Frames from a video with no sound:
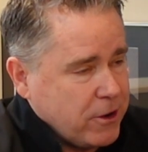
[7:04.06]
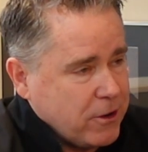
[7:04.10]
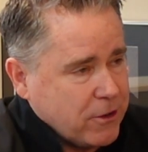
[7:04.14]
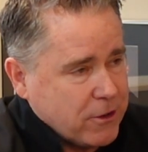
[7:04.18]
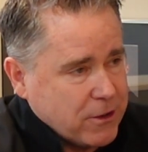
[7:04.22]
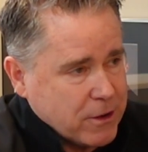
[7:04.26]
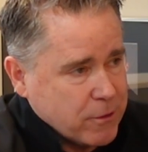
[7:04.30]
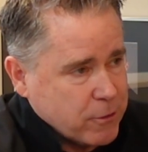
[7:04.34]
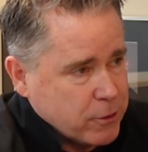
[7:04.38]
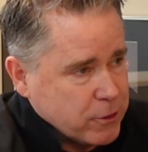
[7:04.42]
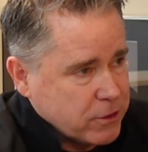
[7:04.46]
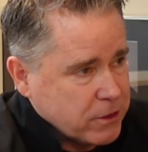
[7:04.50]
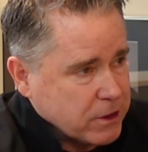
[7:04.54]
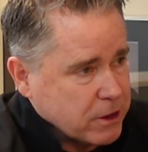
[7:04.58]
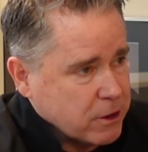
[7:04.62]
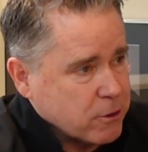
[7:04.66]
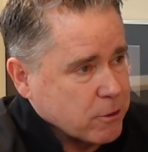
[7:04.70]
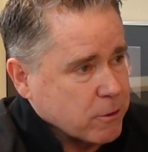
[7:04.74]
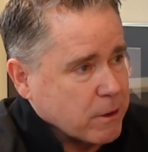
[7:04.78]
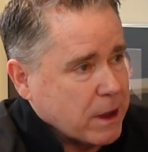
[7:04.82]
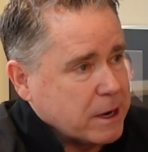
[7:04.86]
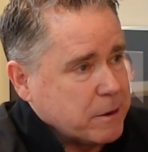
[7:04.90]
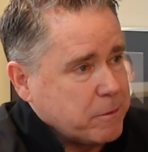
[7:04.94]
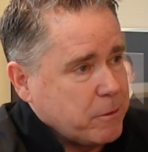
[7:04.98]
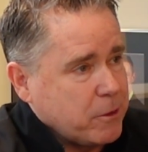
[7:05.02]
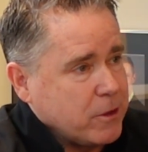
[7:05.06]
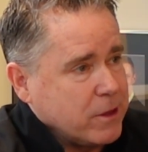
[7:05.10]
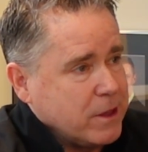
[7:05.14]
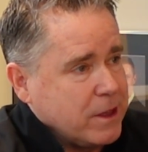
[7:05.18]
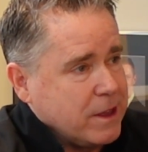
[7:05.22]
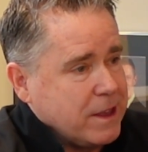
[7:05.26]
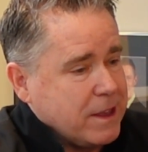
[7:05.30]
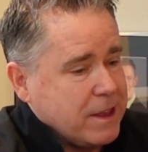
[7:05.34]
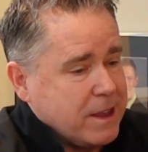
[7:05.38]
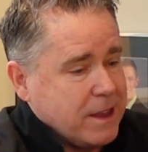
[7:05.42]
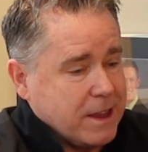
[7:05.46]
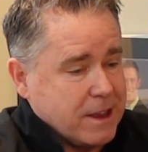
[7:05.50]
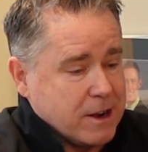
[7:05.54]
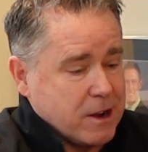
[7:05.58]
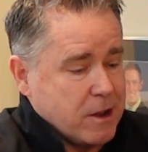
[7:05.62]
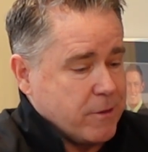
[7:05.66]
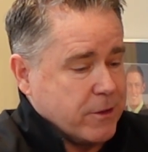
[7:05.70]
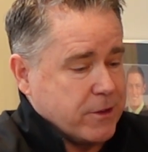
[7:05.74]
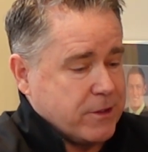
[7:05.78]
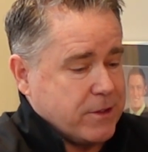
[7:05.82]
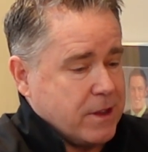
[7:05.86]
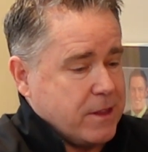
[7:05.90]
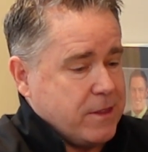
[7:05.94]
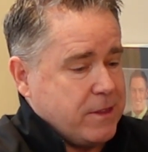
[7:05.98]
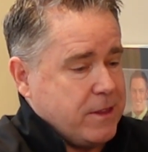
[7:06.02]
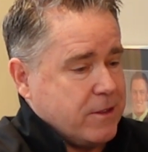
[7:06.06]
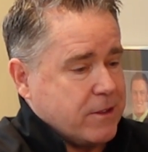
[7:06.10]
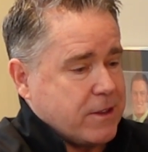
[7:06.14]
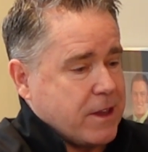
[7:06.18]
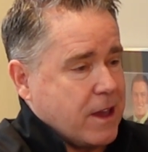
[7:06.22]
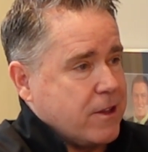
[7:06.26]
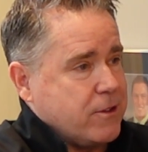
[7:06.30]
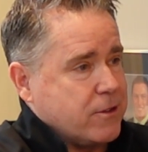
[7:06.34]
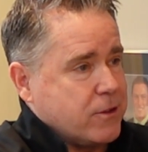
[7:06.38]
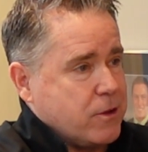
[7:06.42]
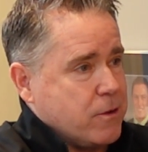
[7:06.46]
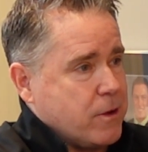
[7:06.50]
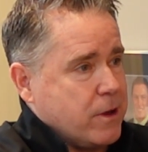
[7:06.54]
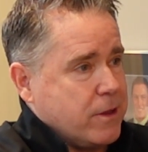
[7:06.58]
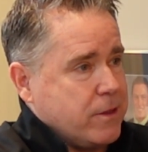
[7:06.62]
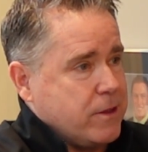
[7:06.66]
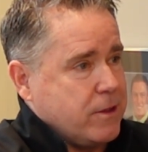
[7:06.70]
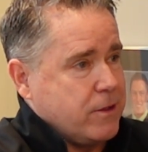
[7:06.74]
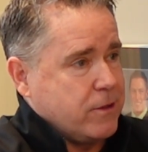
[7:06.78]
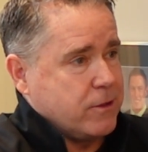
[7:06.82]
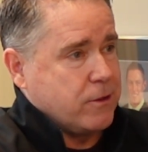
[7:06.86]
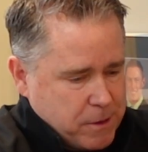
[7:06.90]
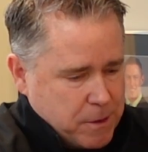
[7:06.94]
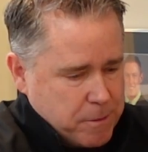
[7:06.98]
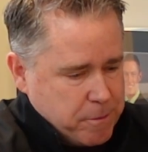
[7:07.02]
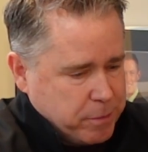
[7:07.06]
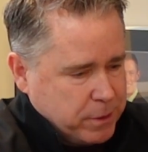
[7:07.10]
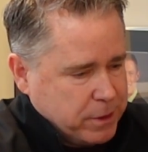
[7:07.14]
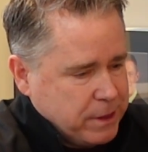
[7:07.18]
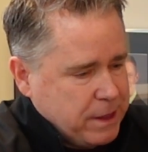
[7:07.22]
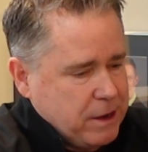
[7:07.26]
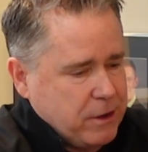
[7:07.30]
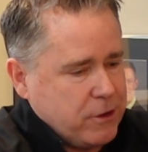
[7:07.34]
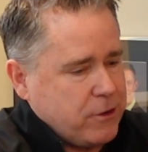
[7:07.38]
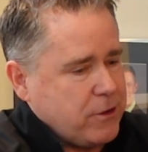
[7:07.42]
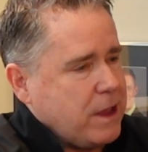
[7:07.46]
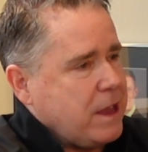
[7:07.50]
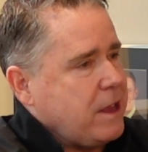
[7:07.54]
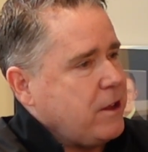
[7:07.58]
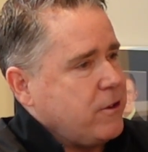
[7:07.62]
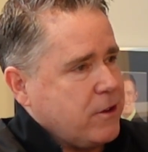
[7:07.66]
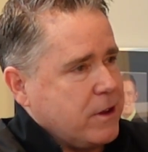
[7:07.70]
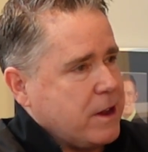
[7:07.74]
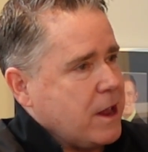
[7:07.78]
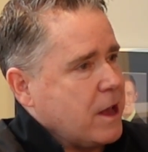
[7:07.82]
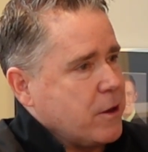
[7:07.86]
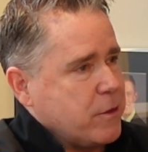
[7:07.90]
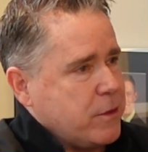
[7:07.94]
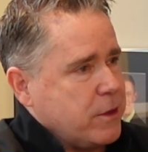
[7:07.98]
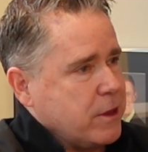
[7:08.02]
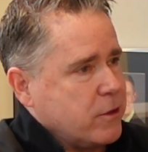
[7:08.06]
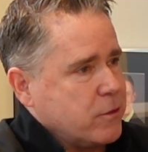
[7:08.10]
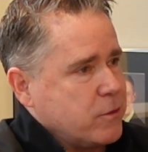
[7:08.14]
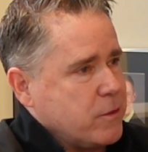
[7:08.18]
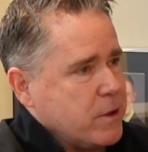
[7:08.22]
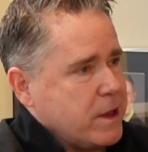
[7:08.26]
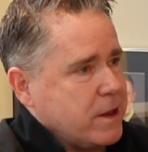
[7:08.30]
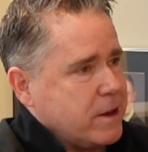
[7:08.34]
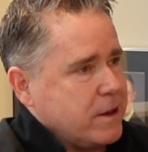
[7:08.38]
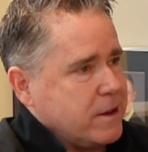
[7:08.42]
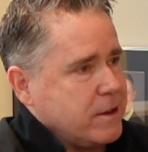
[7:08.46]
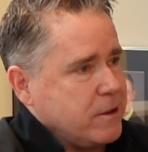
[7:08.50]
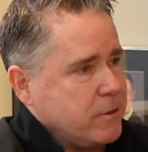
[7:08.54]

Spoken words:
shift was incredible. And all of a sudden, these guys go on this complete change in how things went.